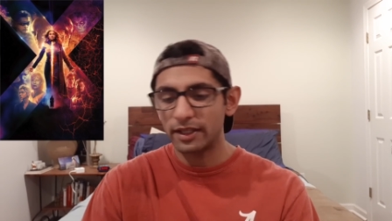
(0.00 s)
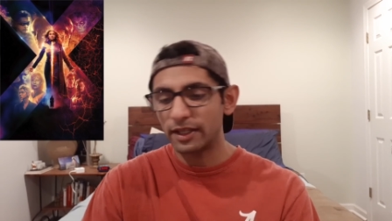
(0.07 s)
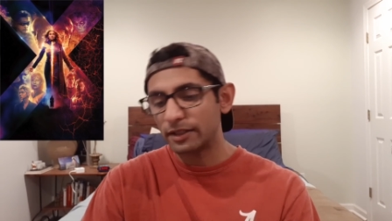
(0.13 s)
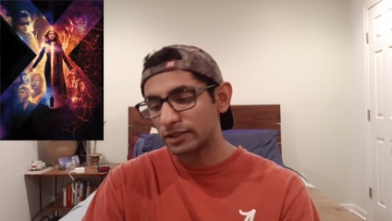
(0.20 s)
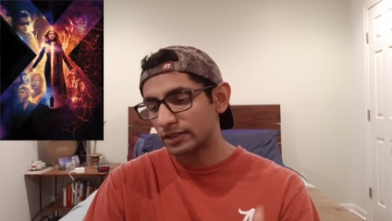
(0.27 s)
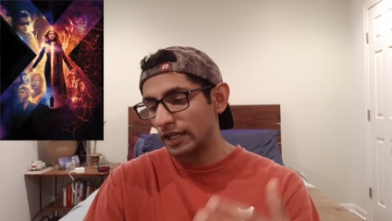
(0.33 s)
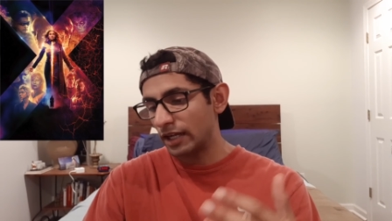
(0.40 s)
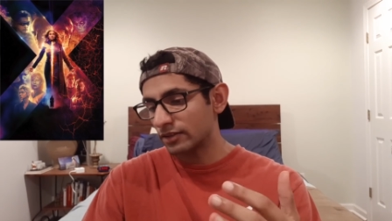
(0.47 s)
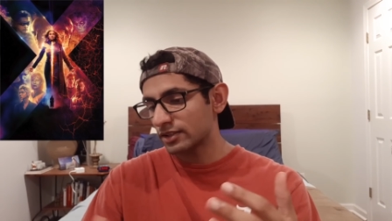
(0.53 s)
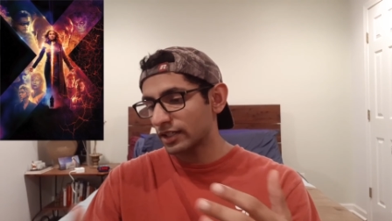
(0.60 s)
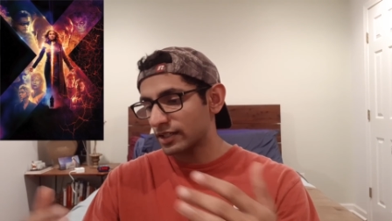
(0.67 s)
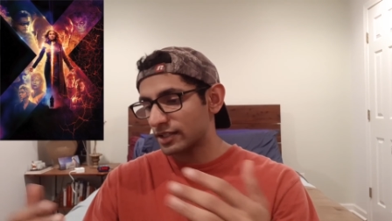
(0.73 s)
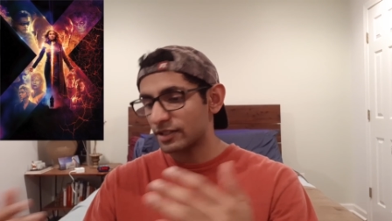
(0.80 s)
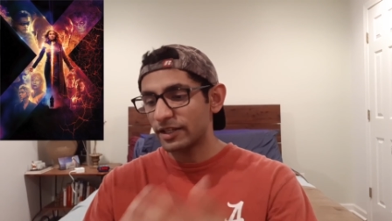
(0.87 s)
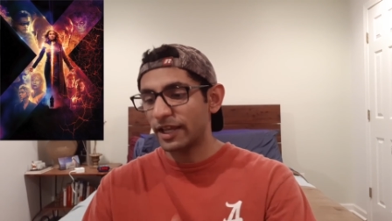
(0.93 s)
It sounds like
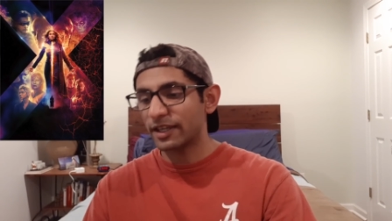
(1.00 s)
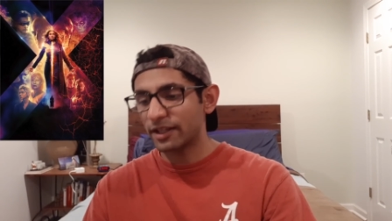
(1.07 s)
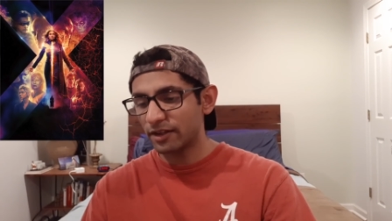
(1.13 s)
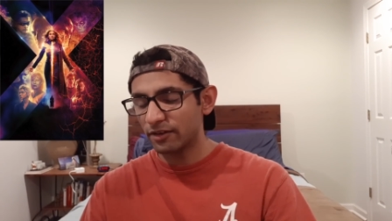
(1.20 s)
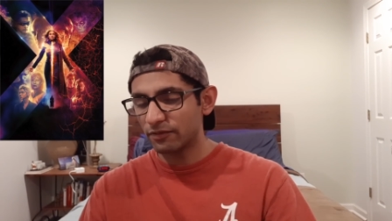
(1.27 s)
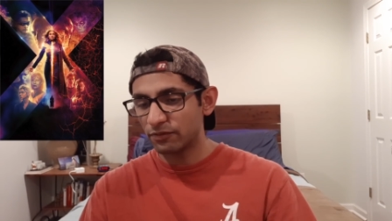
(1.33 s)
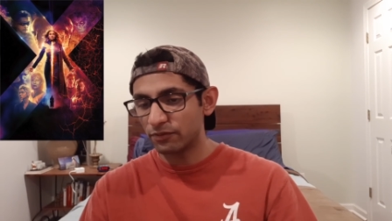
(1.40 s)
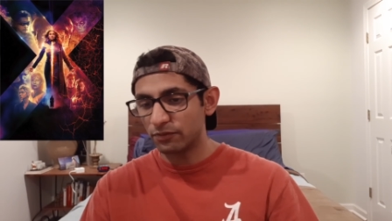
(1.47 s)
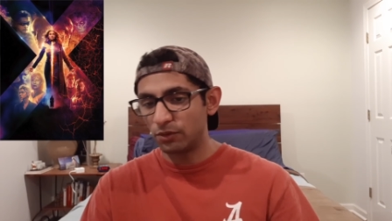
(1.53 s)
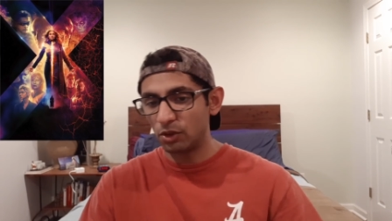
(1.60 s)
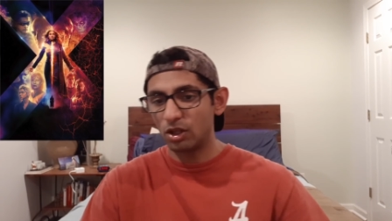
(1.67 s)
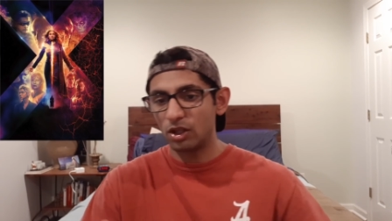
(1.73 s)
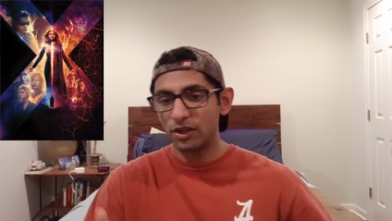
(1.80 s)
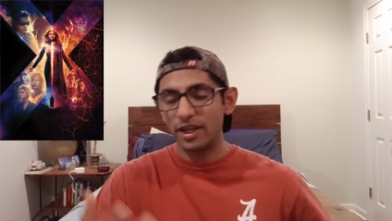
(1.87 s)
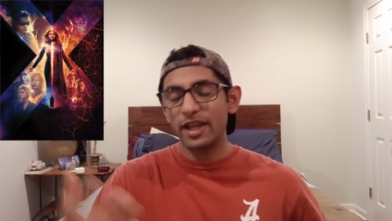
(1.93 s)
it's negative, full
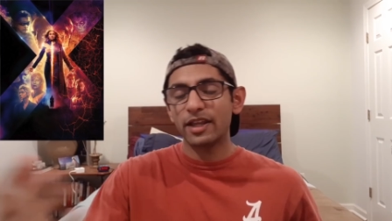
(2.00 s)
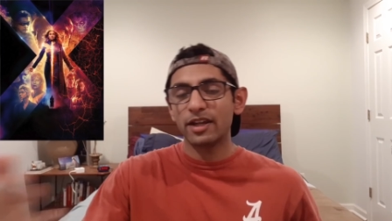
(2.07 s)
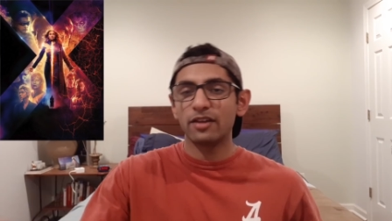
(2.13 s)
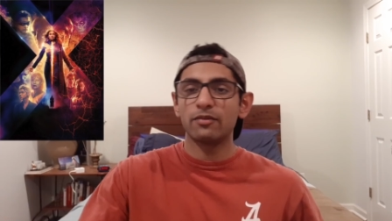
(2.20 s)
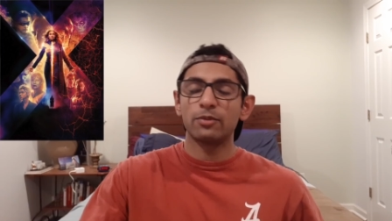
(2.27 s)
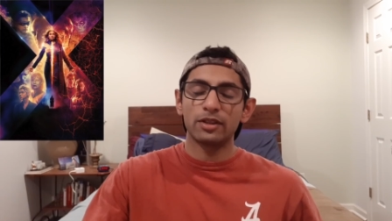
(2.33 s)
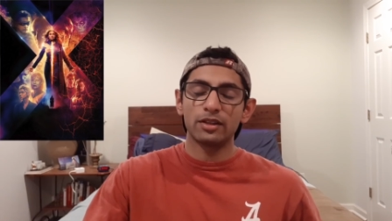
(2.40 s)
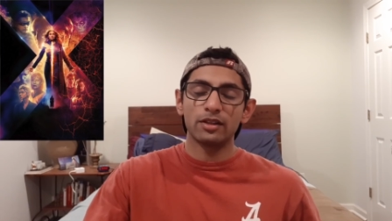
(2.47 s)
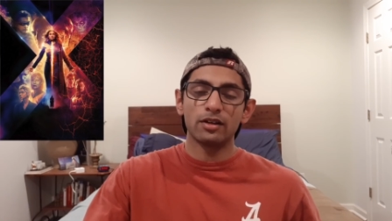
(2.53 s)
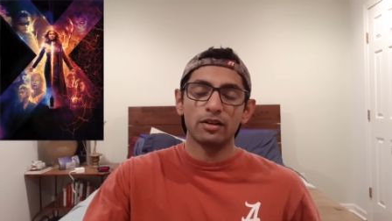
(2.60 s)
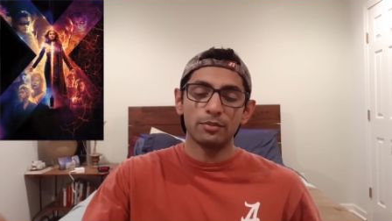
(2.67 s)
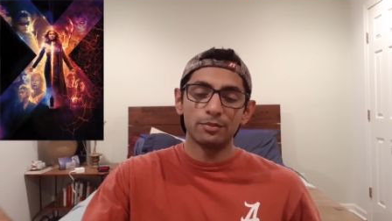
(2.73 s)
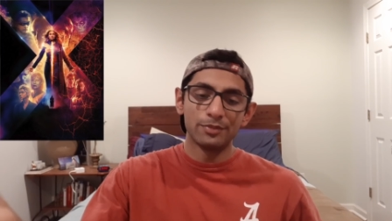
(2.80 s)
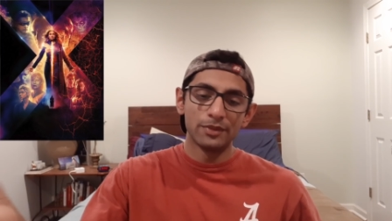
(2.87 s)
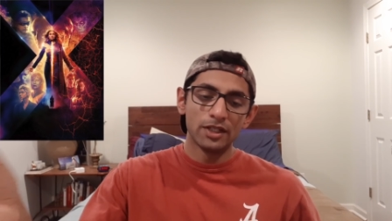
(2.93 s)
on negative with
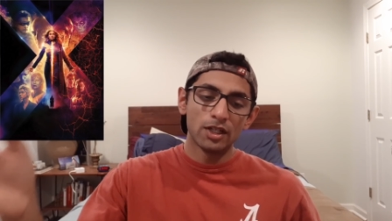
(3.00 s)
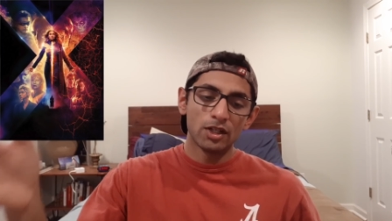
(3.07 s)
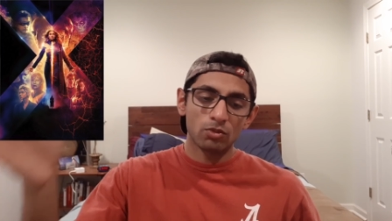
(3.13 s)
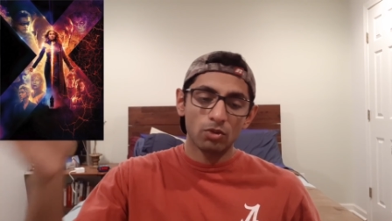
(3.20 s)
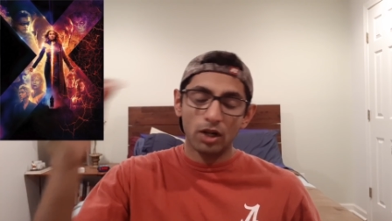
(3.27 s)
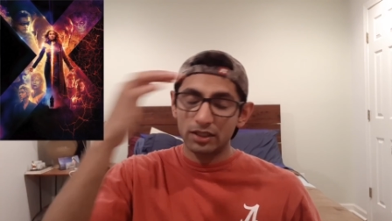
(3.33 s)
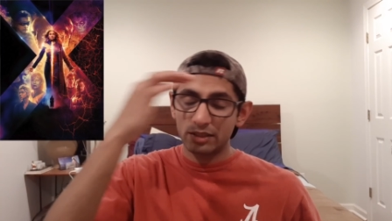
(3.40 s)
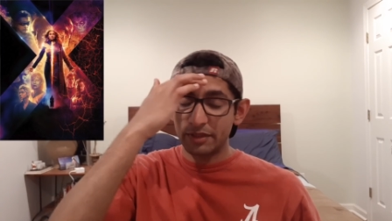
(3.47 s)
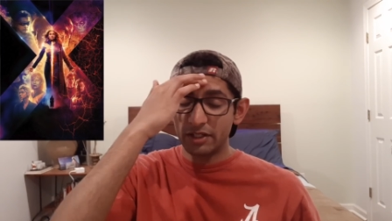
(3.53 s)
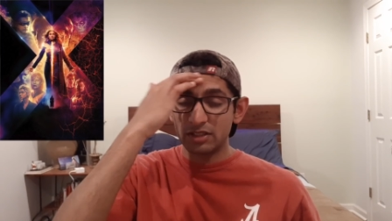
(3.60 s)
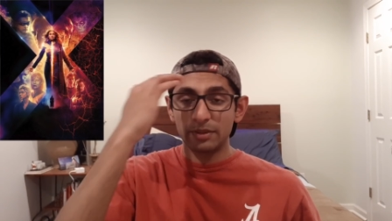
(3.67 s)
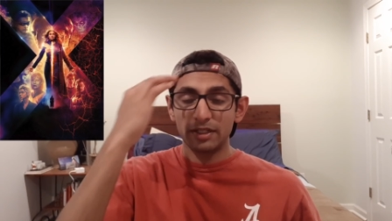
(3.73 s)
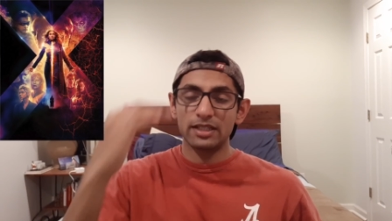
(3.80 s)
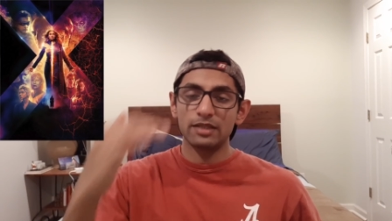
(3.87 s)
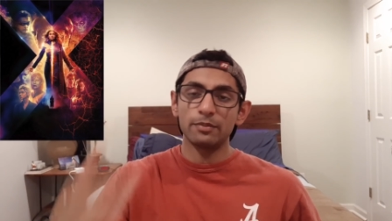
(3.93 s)
the Rotten Tomatoes,
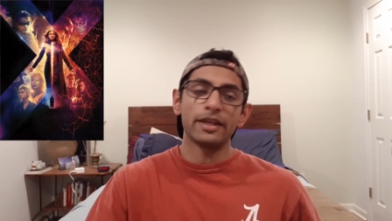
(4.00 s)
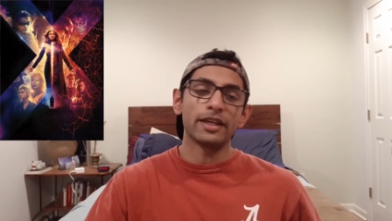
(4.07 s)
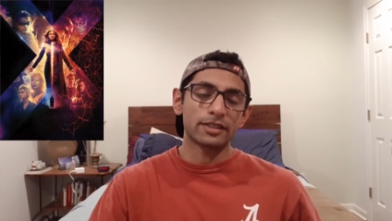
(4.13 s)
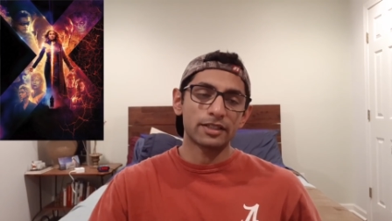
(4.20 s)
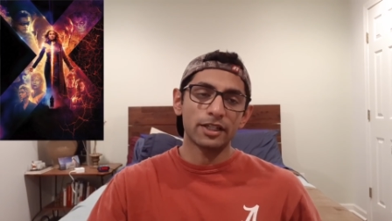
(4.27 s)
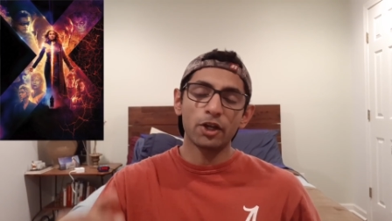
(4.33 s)
but it's mixed.